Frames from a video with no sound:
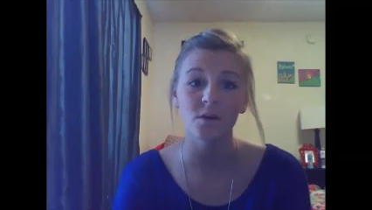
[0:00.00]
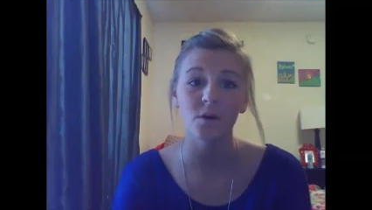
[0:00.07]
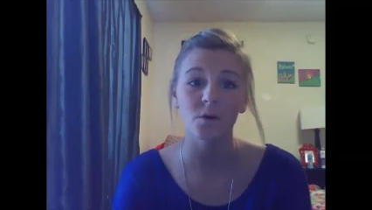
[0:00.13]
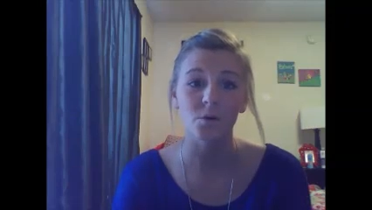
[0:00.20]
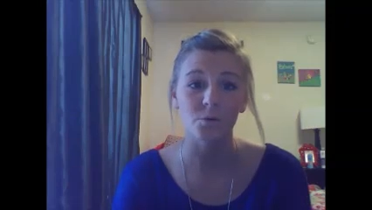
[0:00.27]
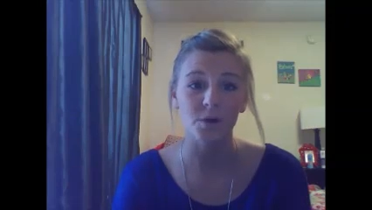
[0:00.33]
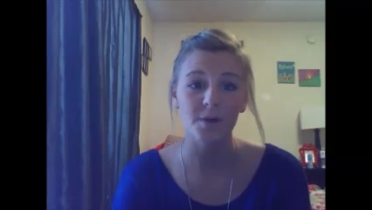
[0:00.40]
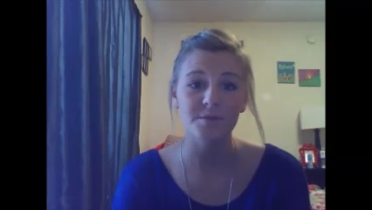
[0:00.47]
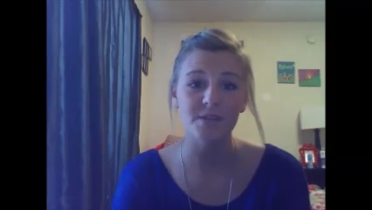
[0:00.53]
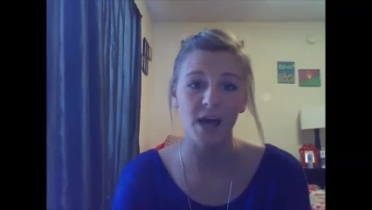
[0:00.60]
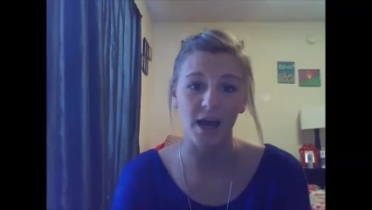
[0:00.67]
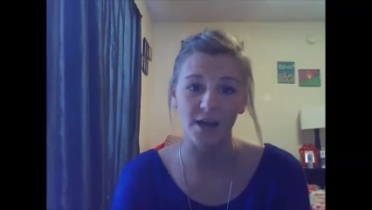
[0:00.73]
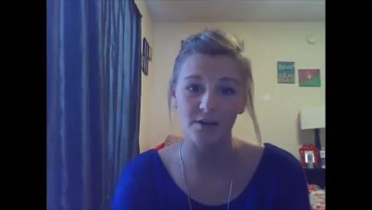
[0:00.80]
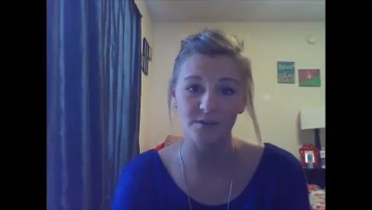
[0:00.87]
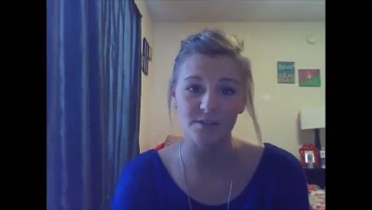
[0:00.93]

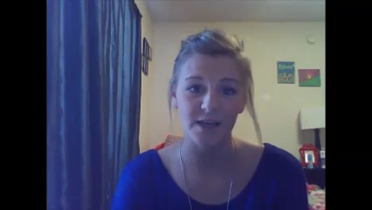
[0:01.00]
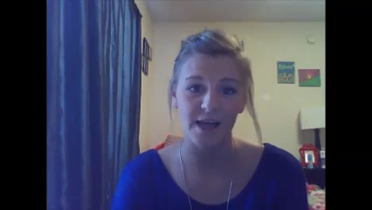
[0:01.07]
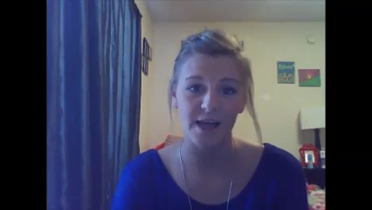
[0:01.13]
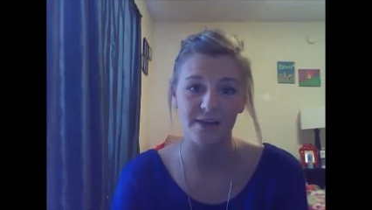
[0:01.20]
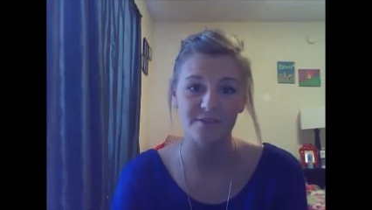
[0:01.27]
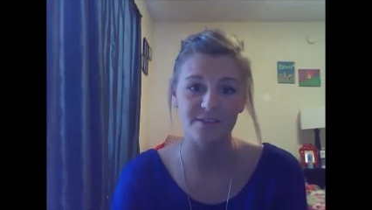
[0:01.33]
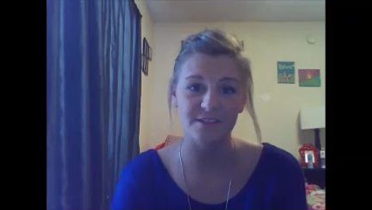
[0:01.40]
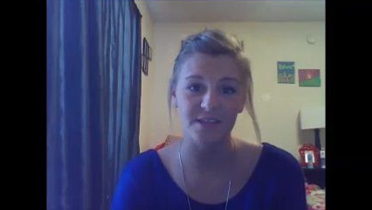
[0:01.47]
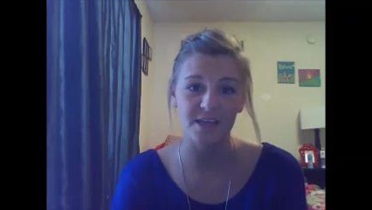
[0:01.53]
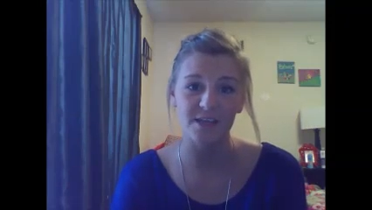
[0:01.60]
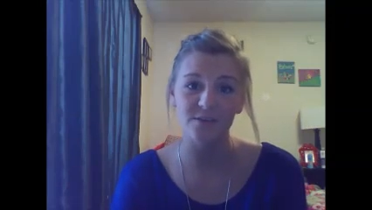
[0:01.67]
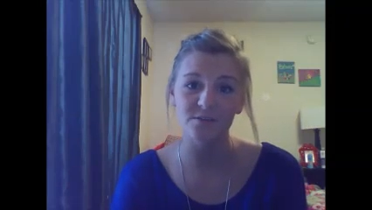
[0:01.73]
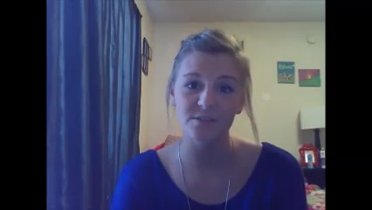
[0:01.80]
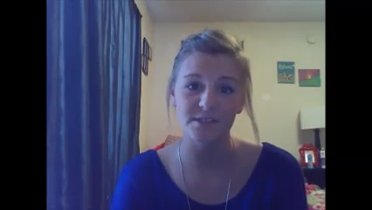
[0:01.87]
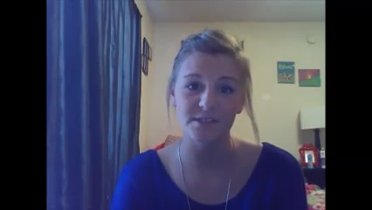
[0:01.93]
Reptiles have
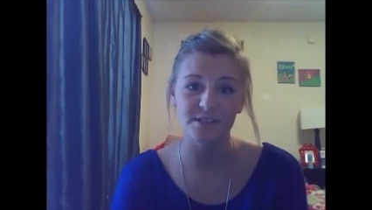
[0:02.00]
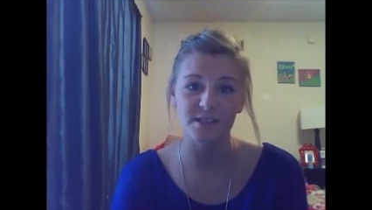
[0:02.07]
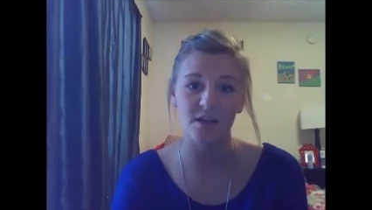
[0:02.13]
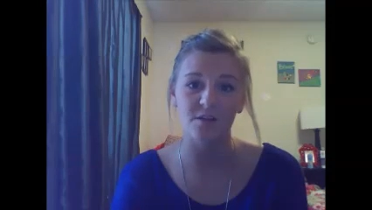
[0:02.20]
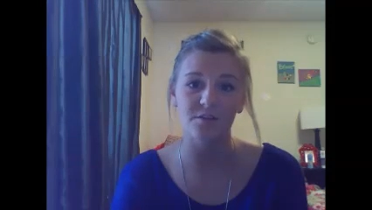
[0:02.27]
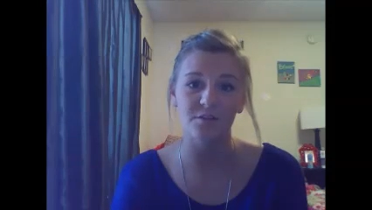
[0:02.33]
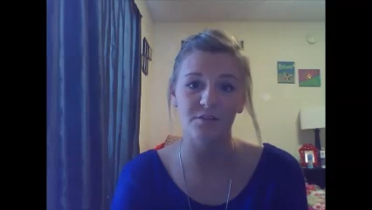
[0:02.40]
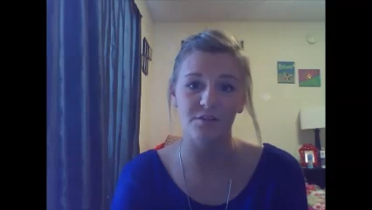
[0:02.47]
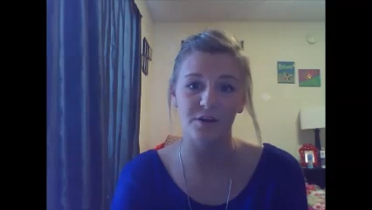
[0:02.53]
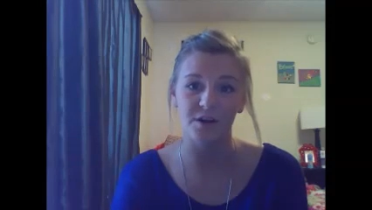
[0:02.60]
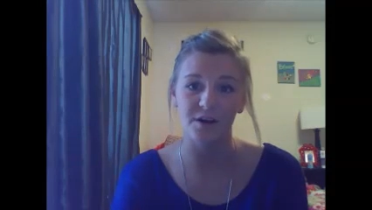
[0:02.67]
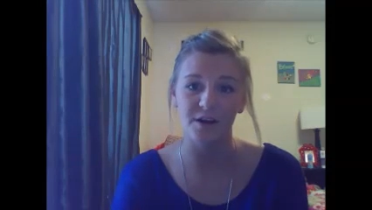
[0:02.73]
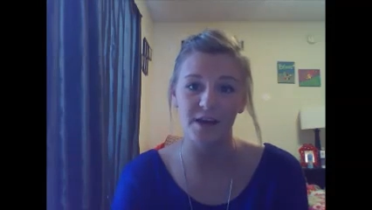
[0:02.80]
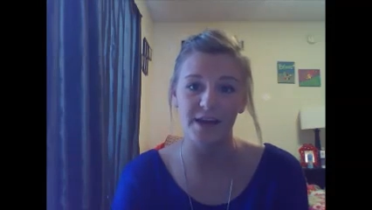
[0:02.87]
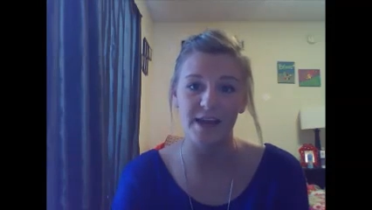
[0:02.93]
scales instead of
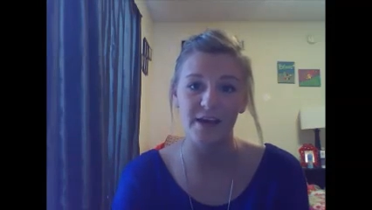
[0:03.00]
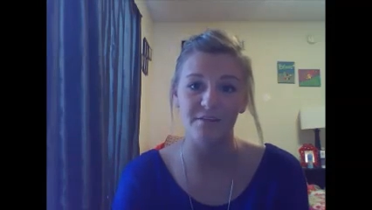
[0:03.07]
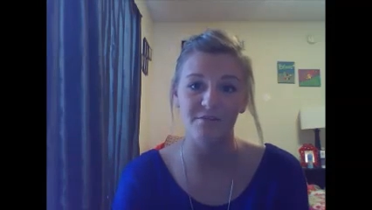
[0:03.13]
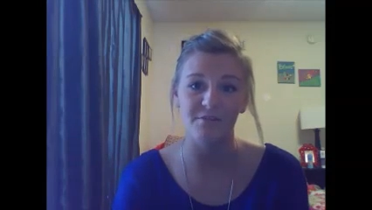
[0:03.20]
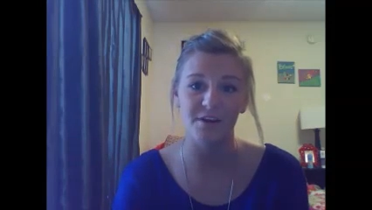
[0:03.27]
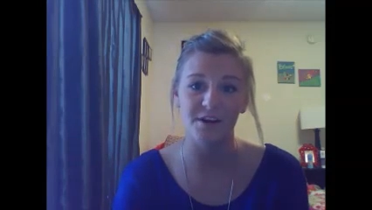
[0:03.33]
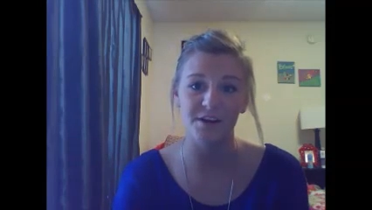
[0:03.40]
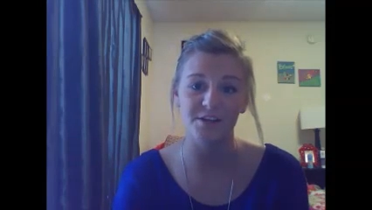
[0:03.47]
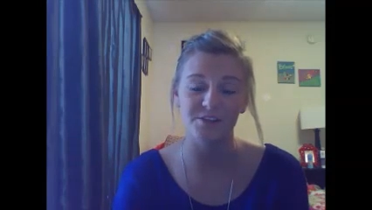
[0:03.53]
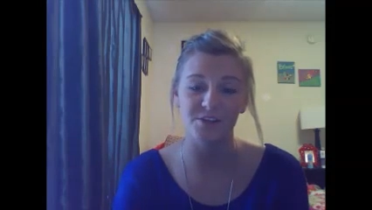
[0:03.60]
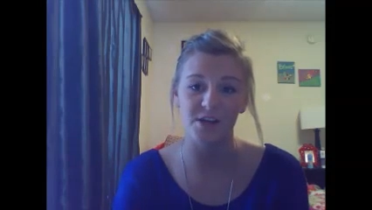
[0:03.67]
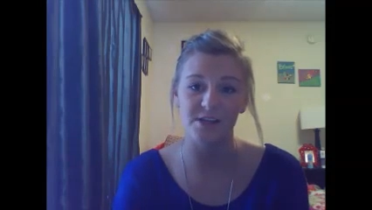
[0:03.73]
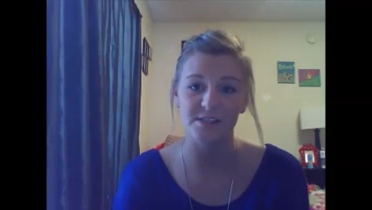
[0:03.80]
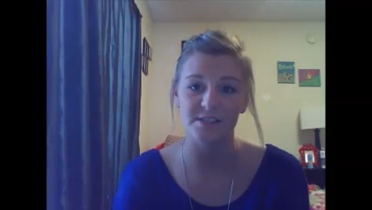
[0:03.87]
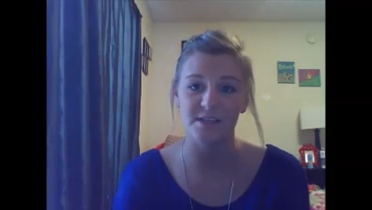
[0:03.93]
fur and have very
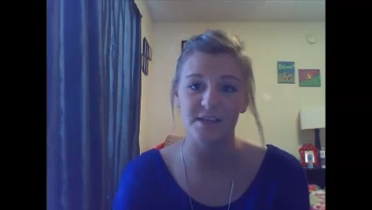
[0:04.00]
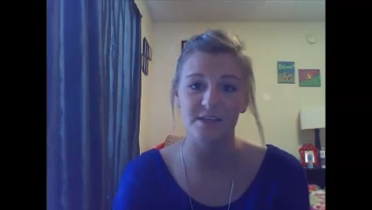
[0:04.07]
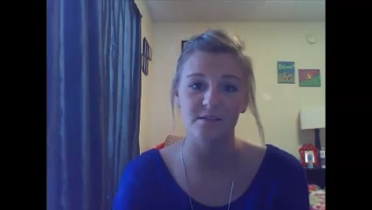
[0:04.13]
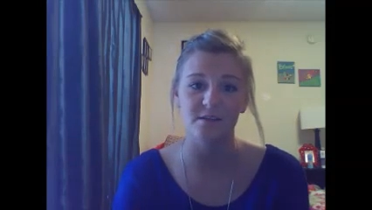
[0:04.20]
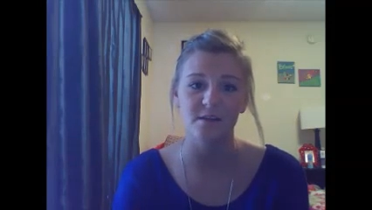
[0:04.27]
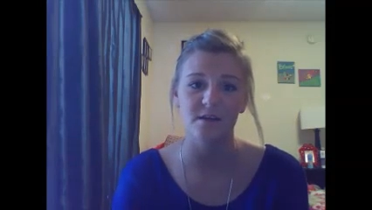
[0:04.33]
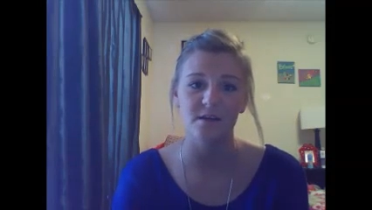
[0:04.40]
dry skin.